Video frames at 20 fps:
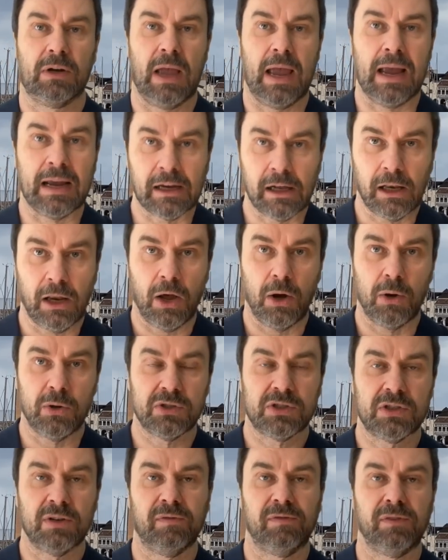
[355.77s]

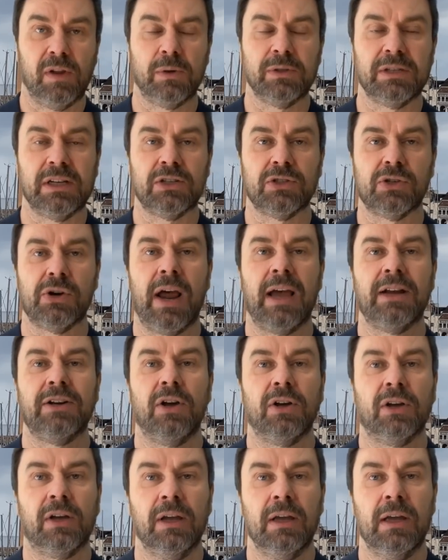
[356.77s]
enclosed floating dry
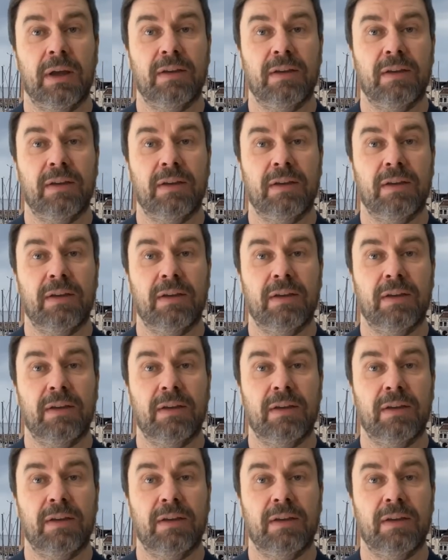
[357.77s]
dock.